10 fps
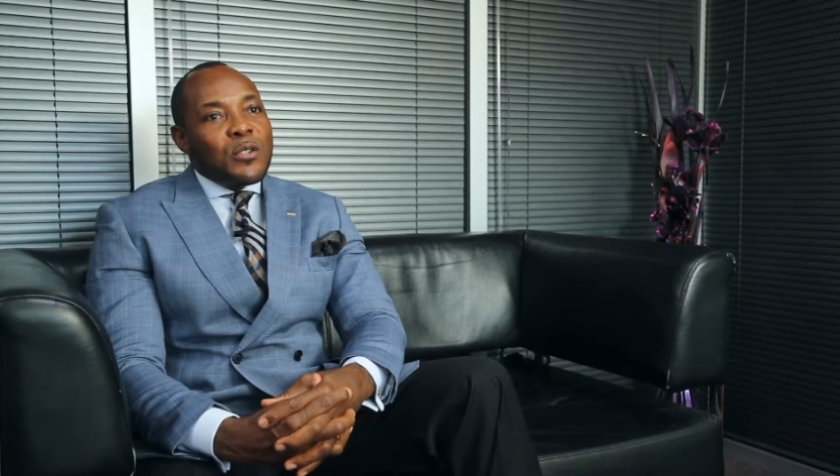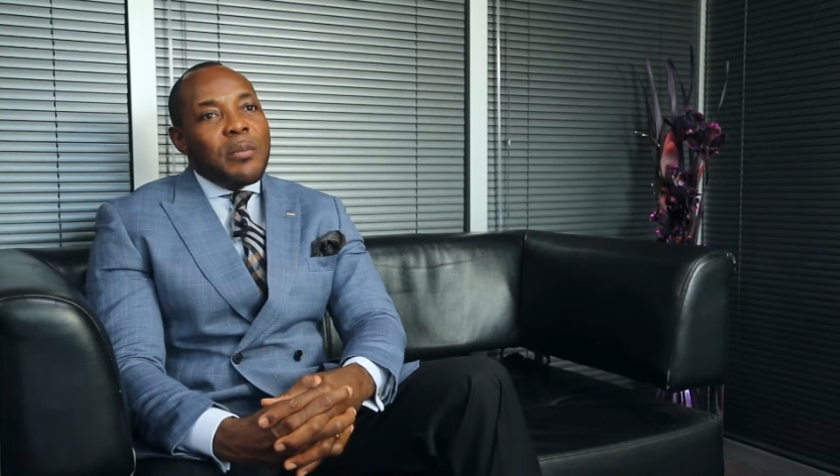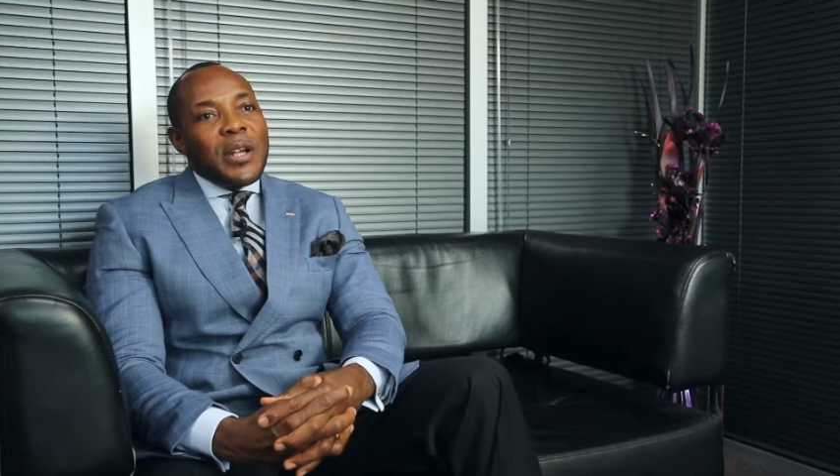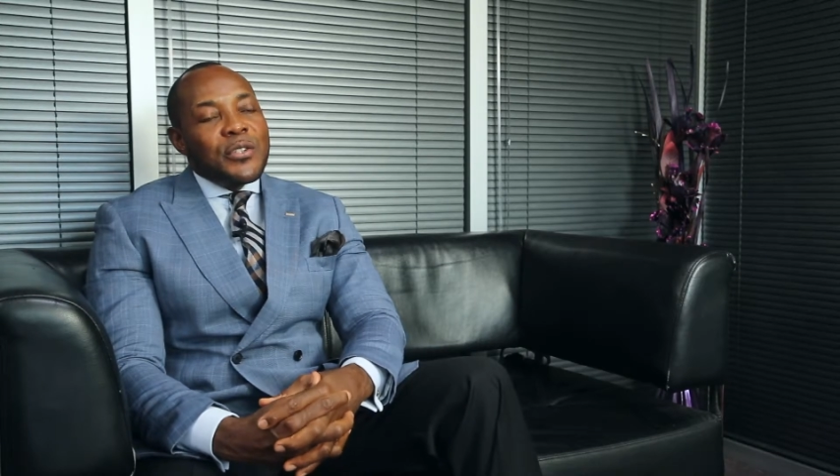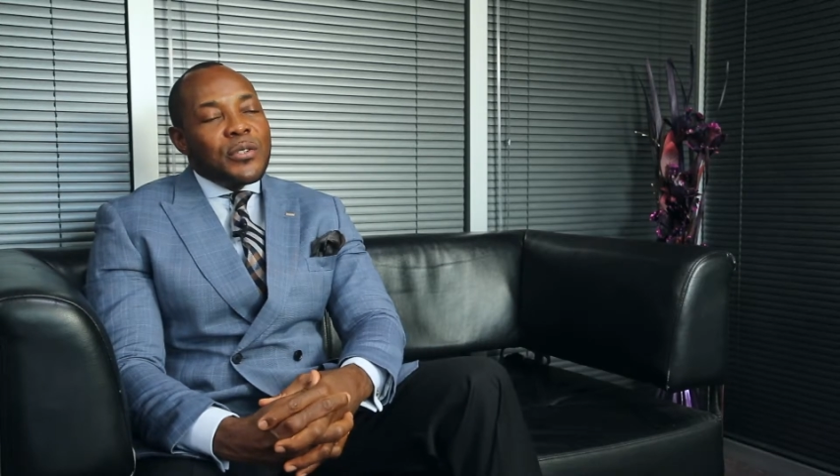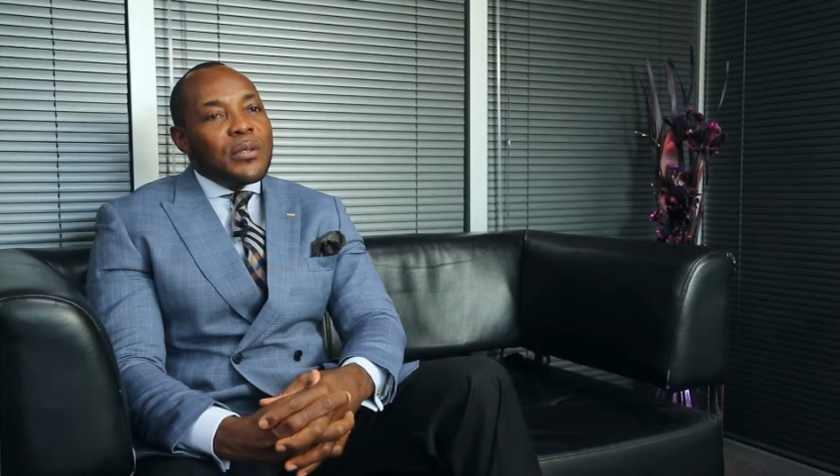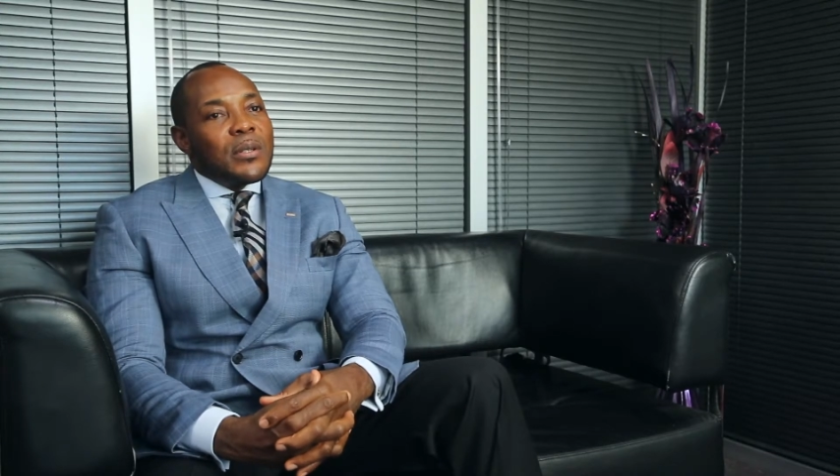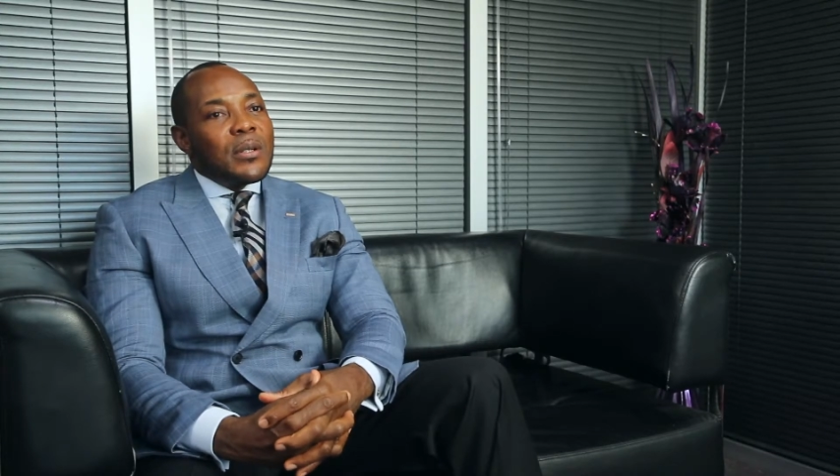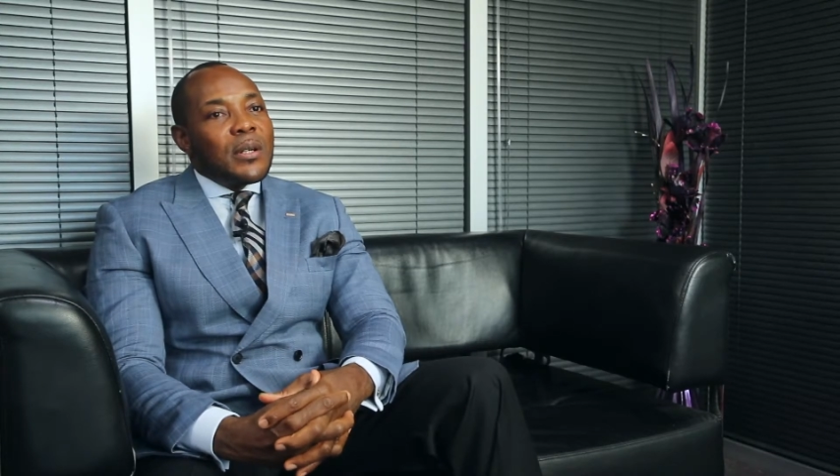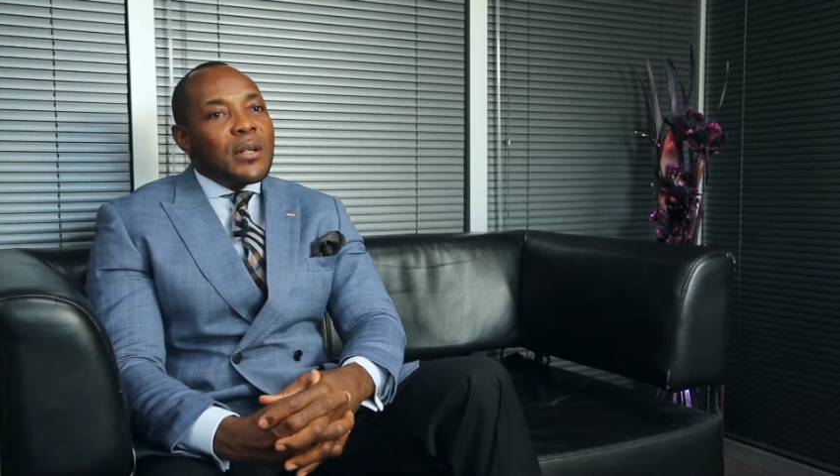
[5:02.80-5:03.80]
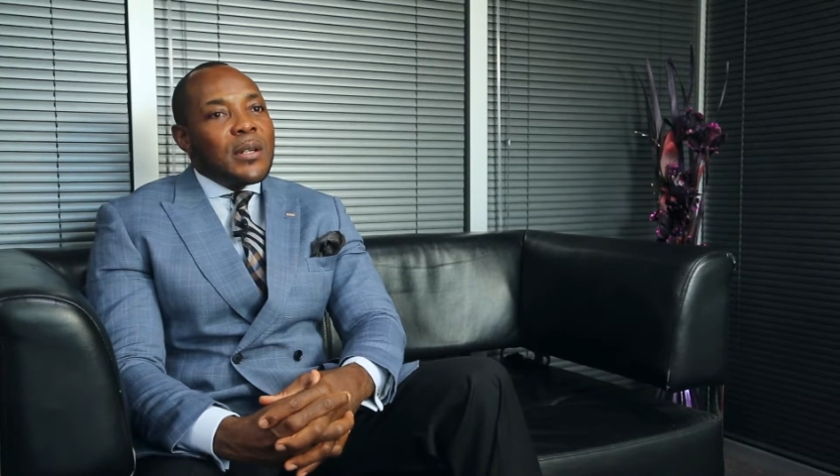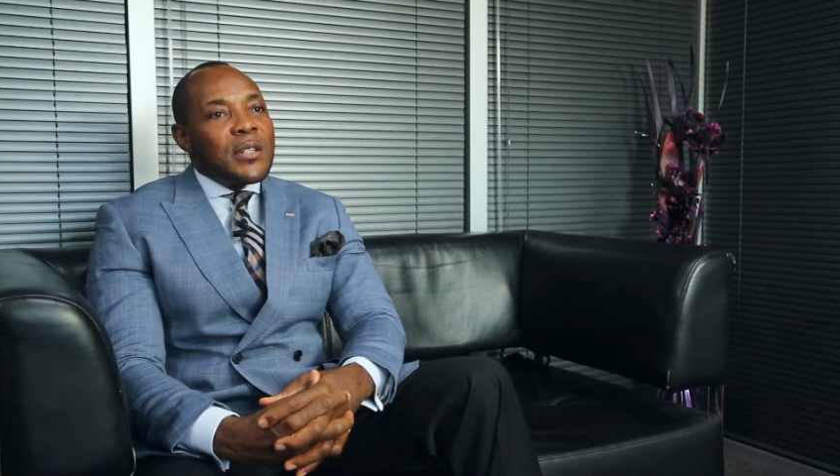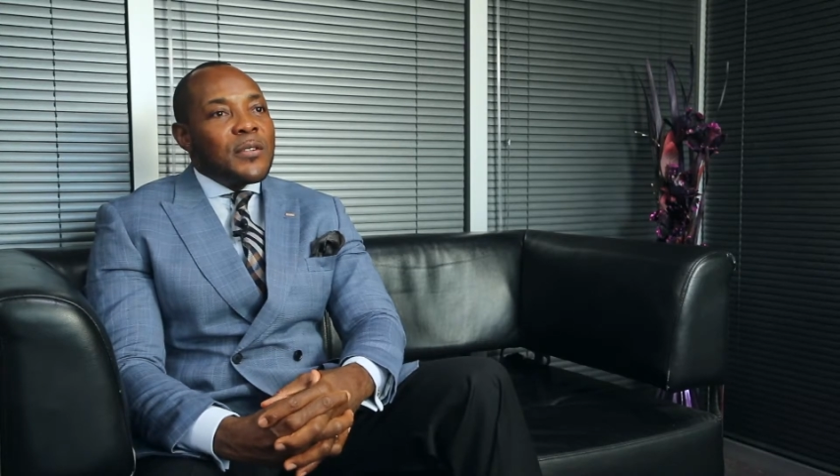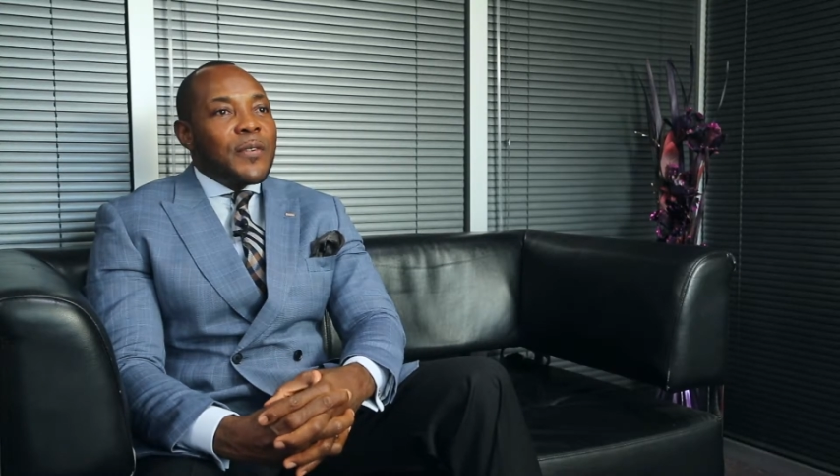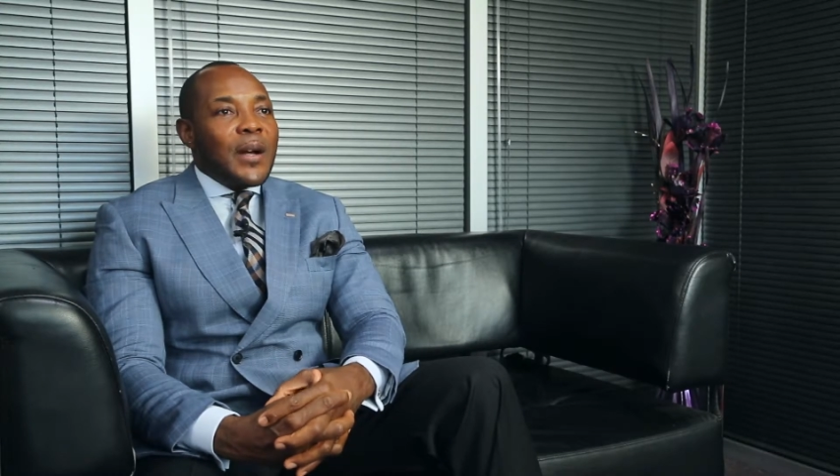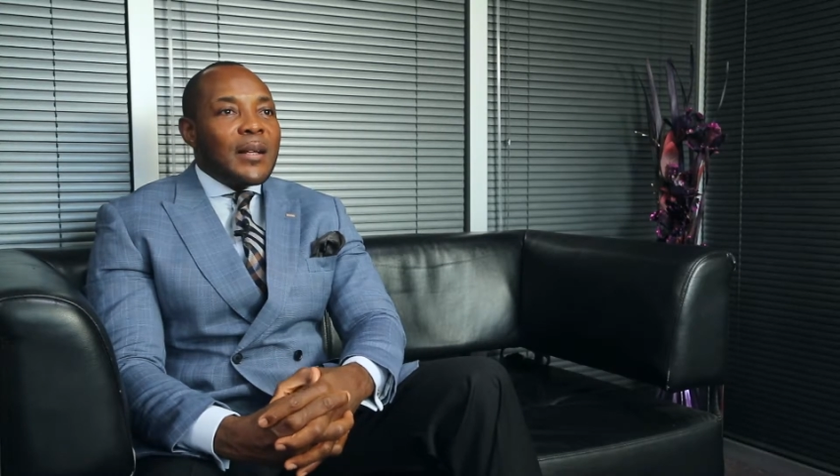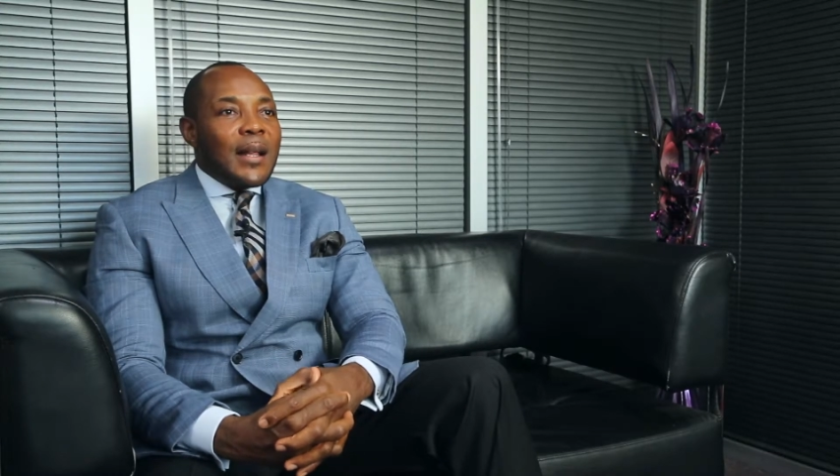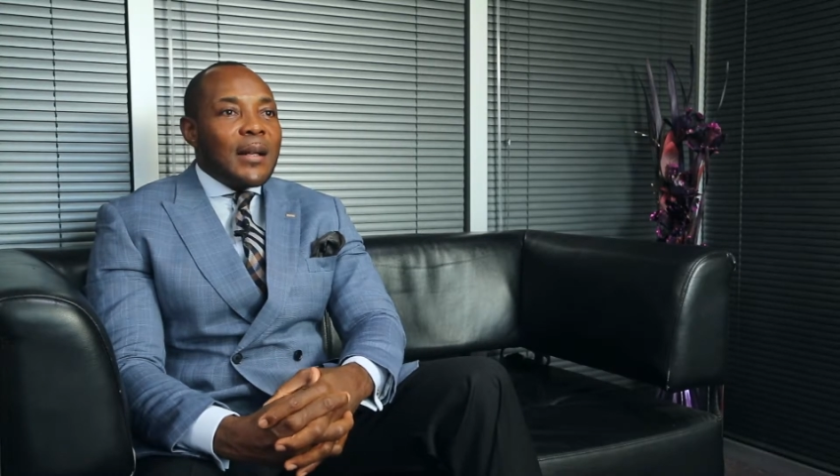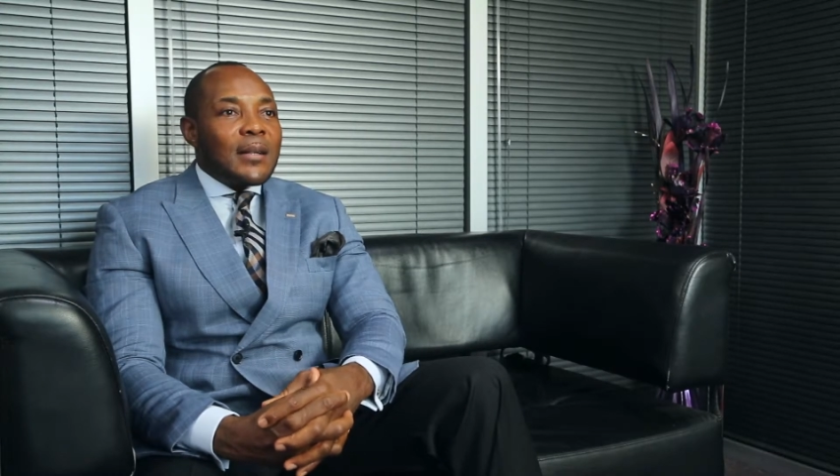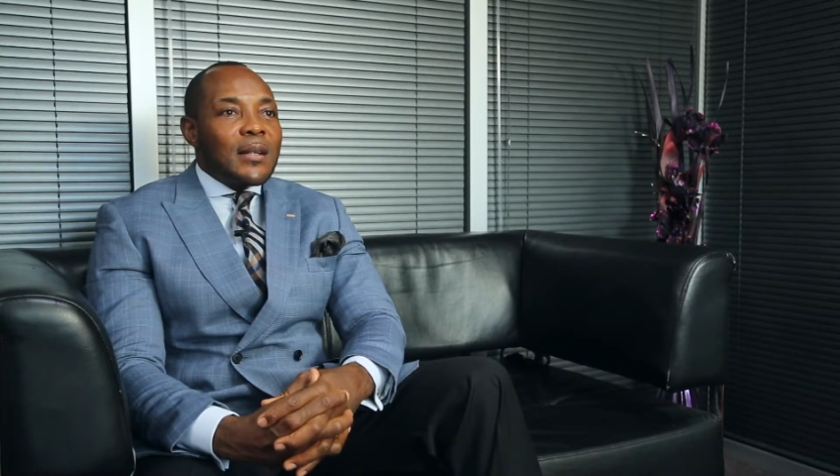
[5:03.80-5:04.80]
to mention is the fact
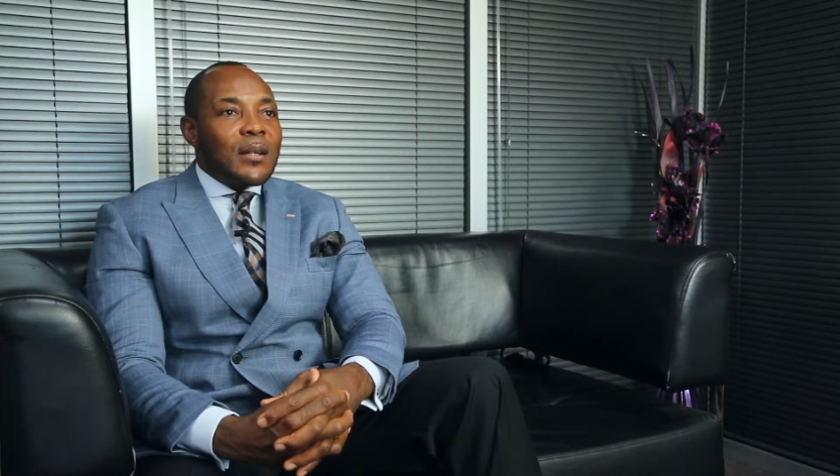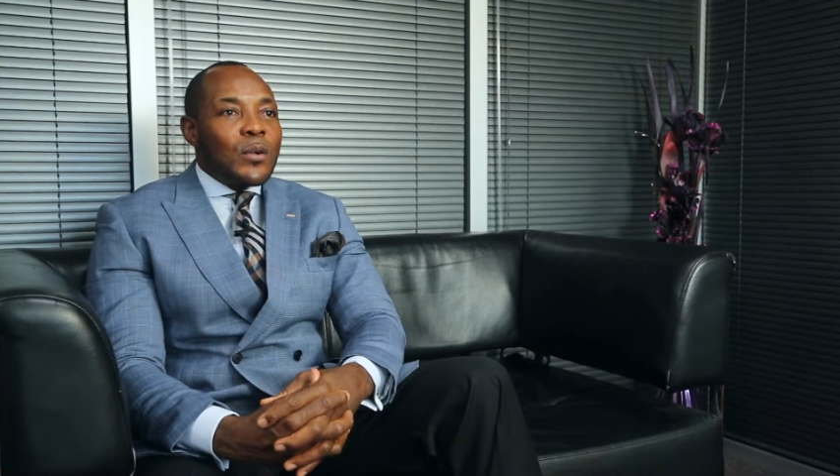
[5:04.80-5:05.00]
that